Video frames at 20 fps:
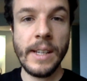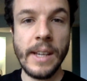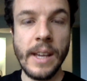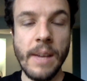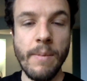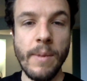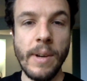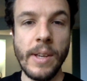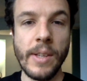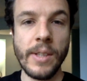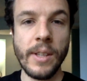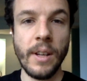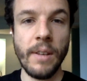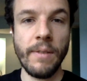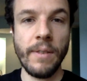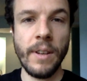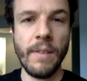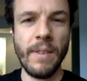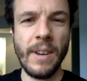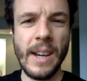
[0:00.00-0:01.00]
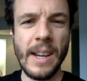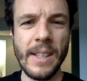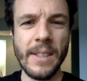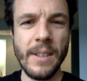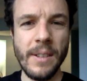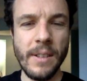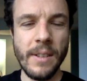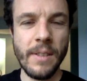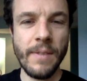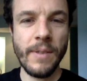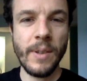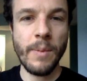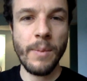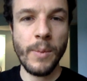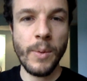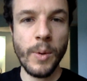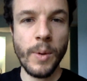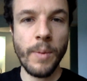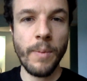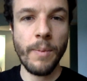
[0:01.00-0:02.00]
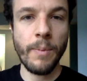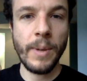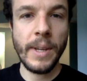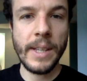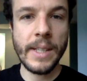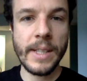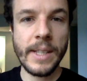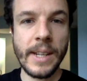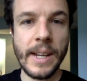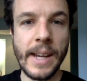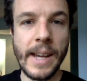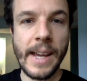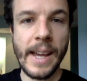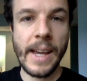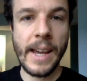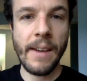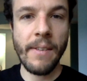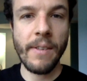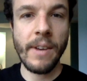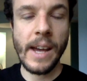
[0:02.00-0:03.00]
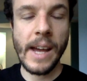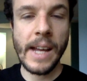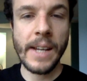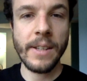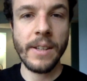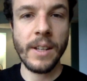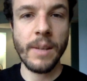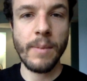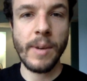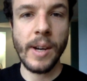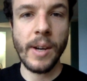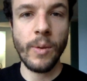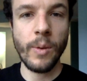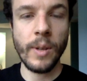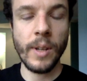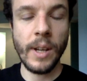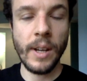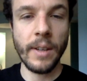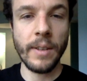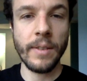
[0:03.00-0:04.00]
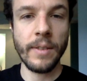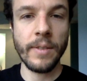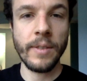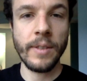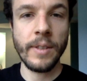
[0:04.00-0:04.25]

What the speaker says: in myself, and in fact, I started to feel more peace than I ever had done in my whole life.